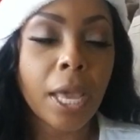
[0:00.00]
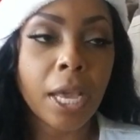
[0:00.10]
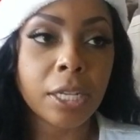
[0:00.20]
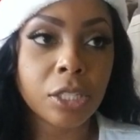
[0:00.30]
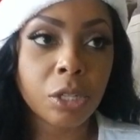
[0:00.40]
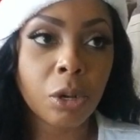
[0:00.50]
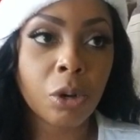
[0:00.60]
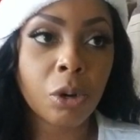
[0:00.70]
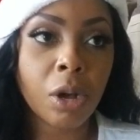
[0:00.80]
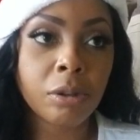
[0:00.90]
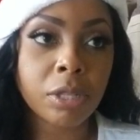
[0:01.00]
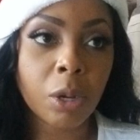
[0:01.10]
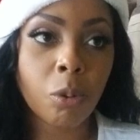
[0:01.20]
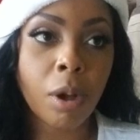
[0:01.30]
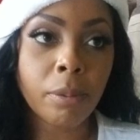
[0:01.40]
And so I was
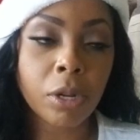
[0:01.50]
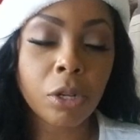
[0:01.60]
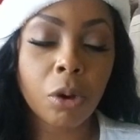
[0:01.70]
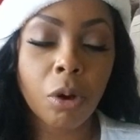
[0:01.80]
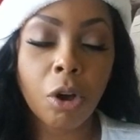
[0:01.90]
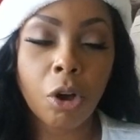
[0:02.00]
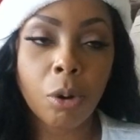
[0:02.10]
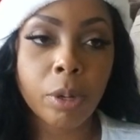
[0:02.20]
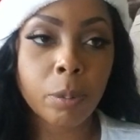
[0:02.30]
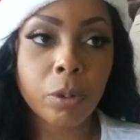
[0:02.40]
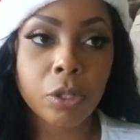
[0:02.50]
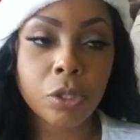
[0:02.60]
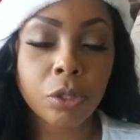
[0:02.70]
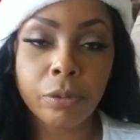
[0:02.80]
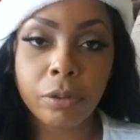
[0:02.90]
like, well, I'm going to go home here pretty
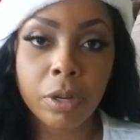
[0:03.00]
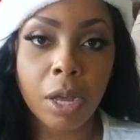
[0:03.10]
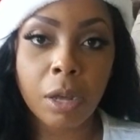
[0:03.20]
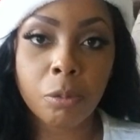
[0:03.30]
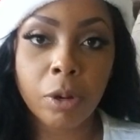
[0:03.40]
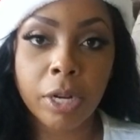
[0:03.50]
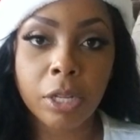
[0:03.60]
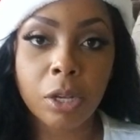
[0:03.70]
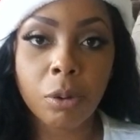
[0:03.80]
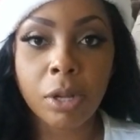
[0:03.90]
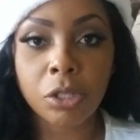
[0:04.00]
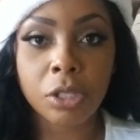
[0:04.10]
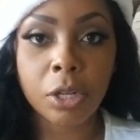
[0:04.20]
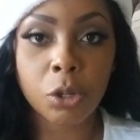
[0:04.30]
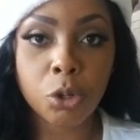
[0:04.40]
soon. If you're not ready to go, I'll just
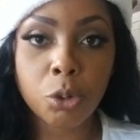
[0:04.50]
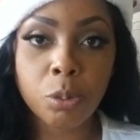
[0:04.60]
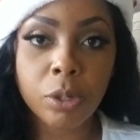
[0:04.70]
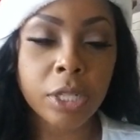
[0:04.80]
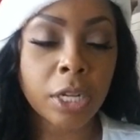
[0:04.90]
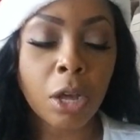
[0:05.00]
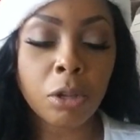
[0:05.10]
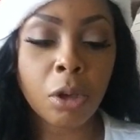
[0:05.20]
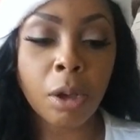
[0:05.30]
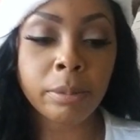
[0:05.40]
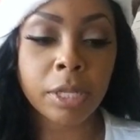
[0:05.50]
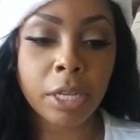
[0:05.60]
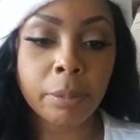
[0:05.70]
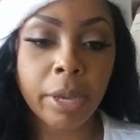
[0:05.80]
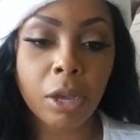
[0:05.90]
get an Uber. He's like, no, I'm going to
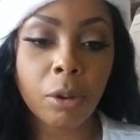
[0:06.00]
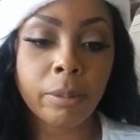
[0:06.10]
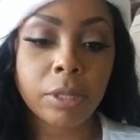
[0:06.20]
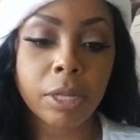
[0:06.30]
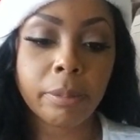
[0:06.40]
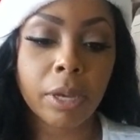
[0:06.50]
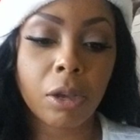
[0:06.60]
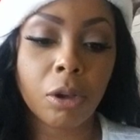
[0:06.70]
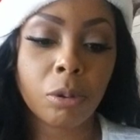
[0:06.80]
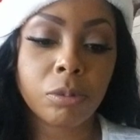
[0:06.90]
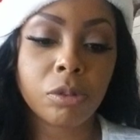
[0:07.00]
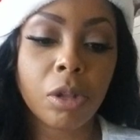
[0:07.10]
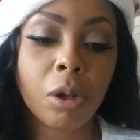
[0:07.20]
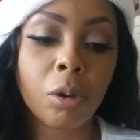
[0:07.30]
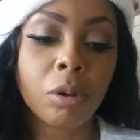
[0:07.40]
take you back home.
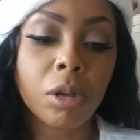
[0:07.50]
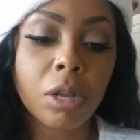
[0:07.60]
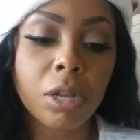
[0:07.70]
So